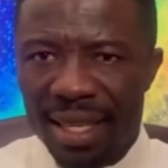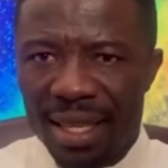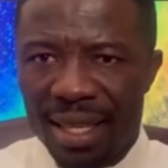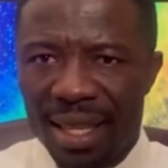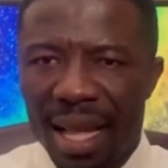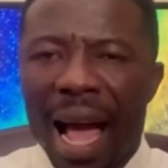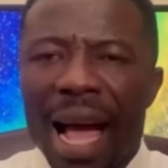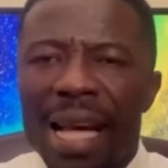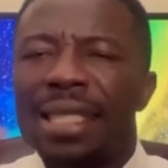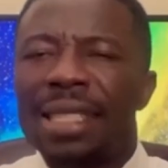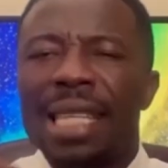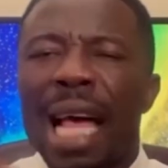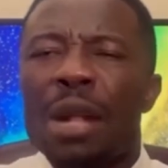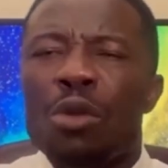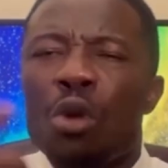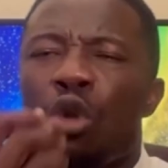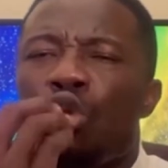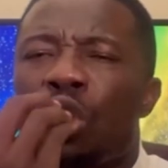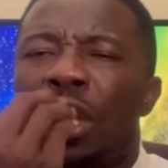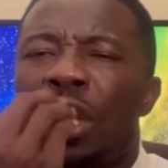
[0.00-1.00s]
ansa
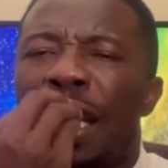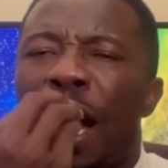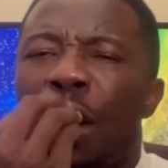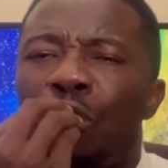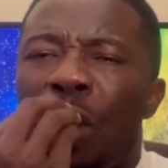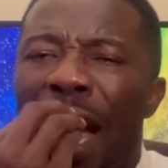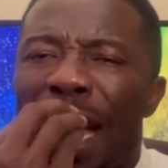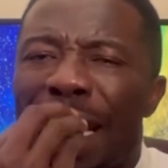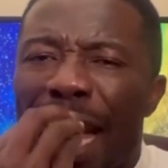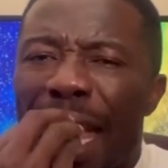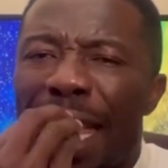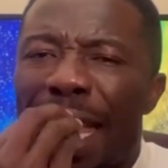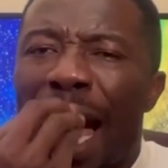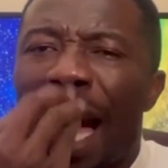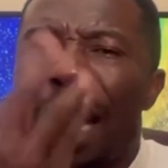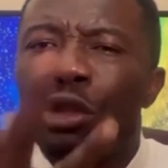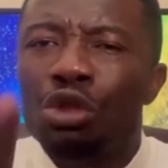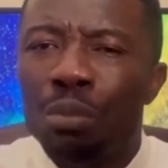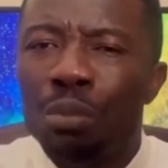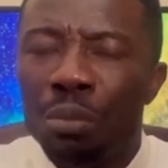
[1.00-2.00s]
no no de na no aidan
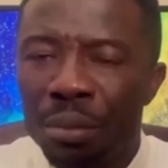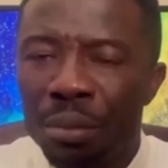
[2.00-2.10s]
atom